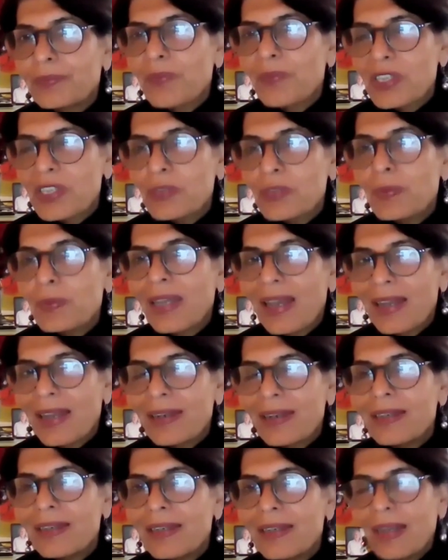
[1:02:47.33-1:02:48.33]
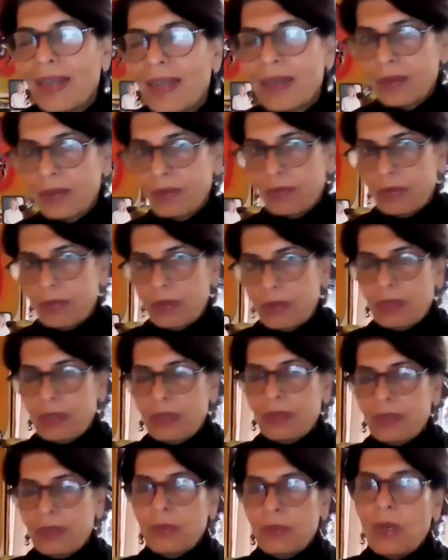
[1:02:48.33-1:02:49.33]
Must be added, and a
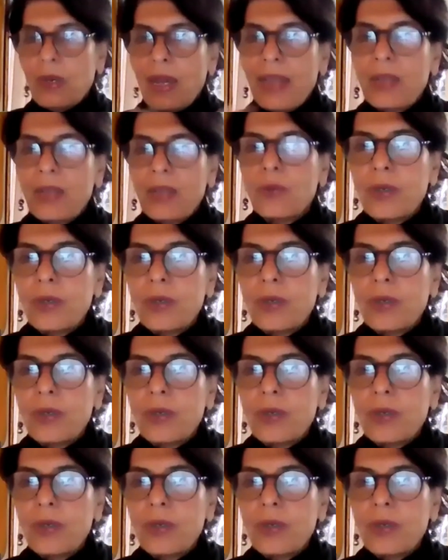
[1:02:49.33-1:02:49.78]
high